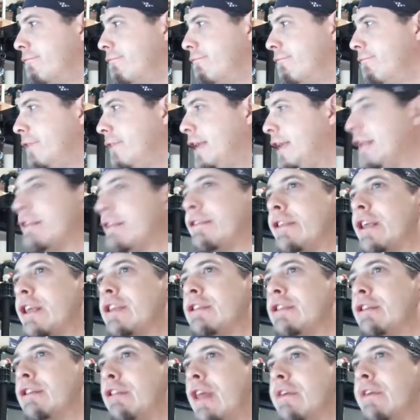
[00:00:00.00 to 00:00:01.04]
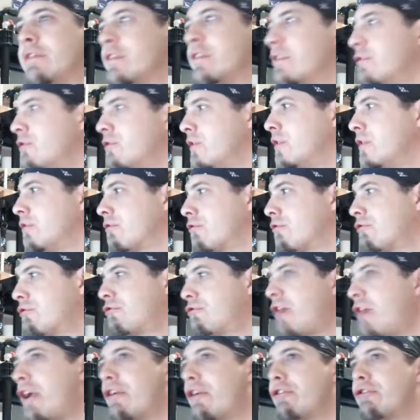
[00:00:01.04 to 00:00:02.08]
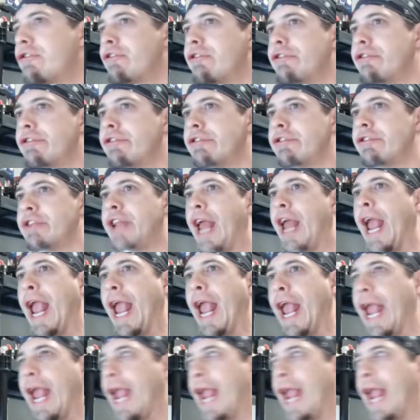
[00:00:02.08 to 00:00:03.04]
We need 6 to 11 servings of crackers a day.